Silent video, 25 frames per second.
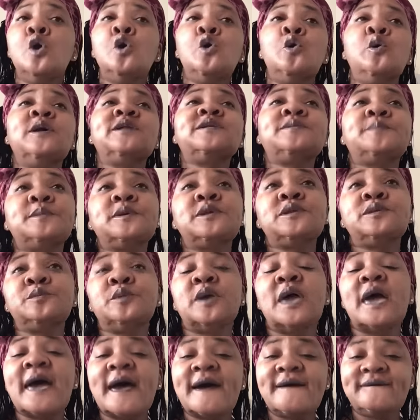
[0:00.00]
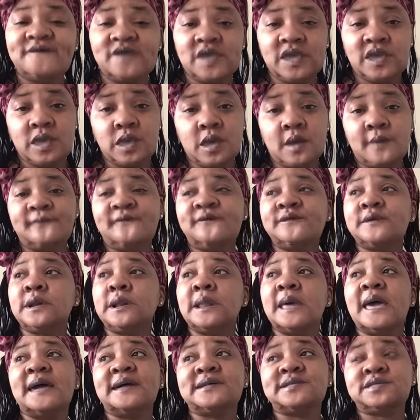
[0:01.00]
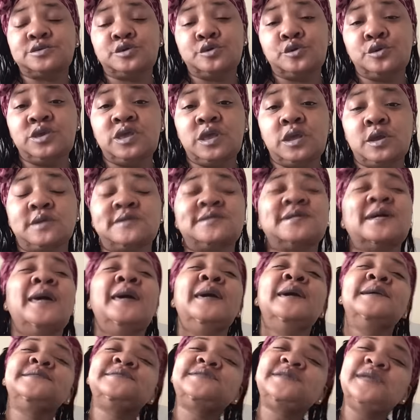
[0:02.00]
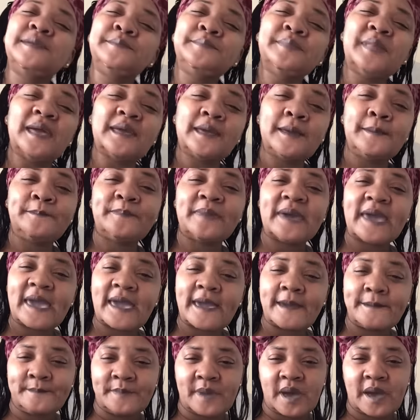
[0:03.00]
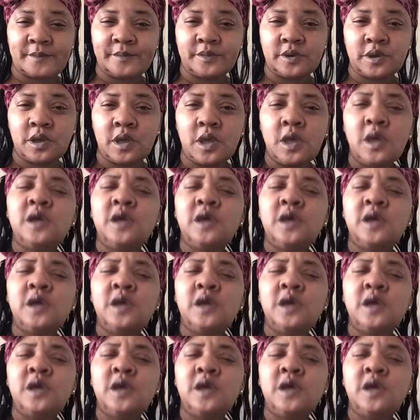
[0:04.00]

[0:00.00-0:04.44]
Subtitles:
who has been having him for the last 2 years, seem like a bad mama.